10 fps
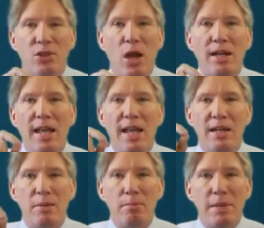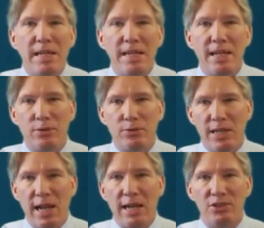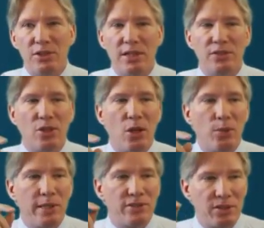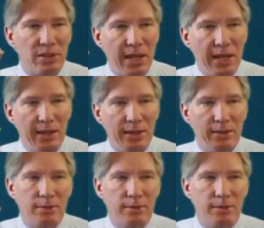not an immediate reaction. It's always delayed.